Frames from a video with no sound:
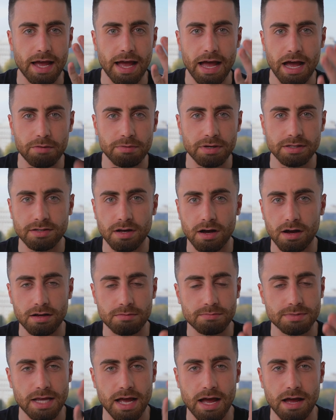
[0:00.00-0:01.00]
how many
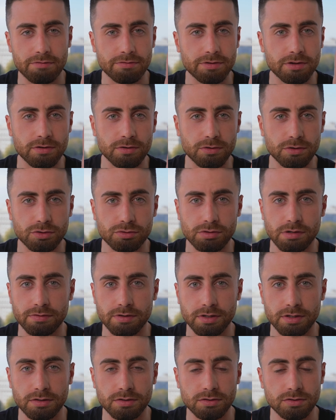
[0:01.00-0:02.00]
times have you
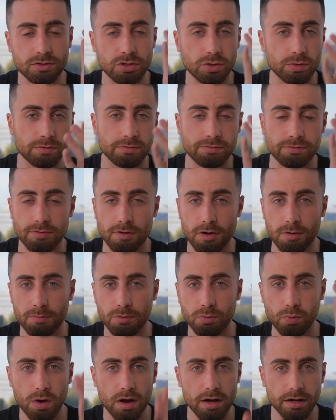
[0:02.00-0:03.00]
driven to and from
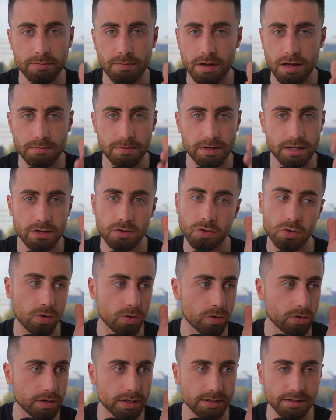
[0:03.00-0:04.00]
work maybe,
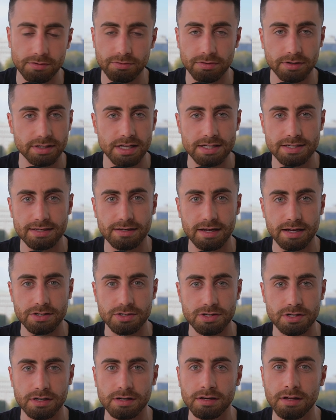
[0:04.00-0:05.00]
or a different
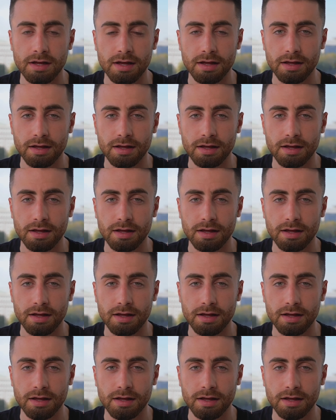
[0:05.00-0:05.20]
destination, and